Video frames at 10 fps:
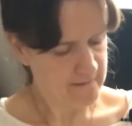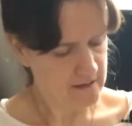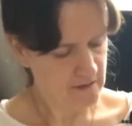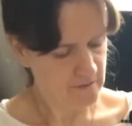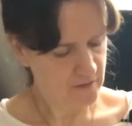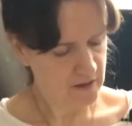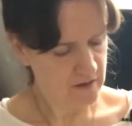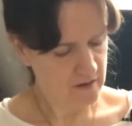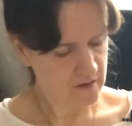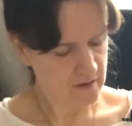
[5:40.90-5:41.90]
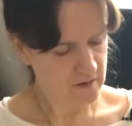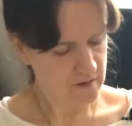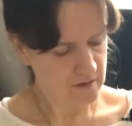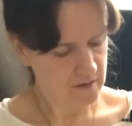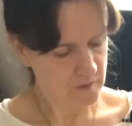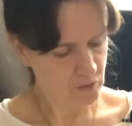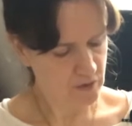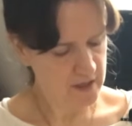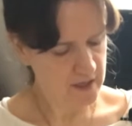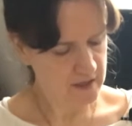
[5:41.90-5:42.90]
little finger
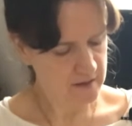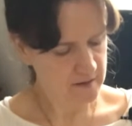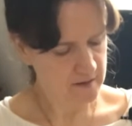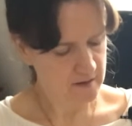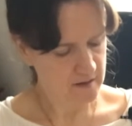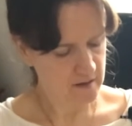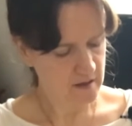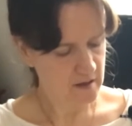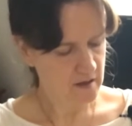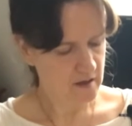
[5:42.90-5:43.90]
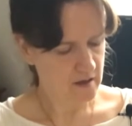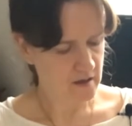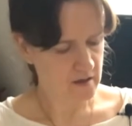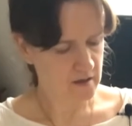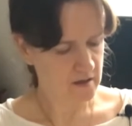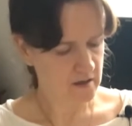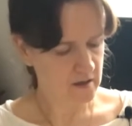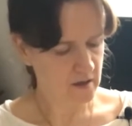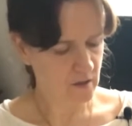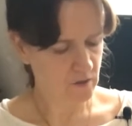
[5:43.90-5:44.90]
spreading, and then
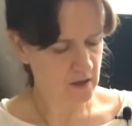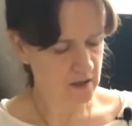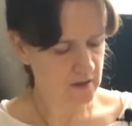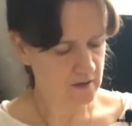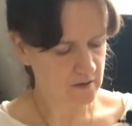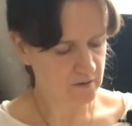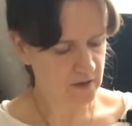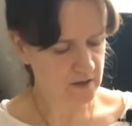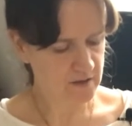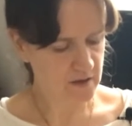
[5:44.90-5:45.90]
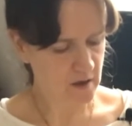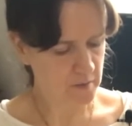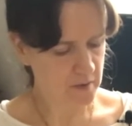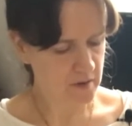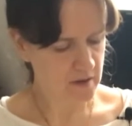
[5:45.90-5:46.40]
that way fingers up,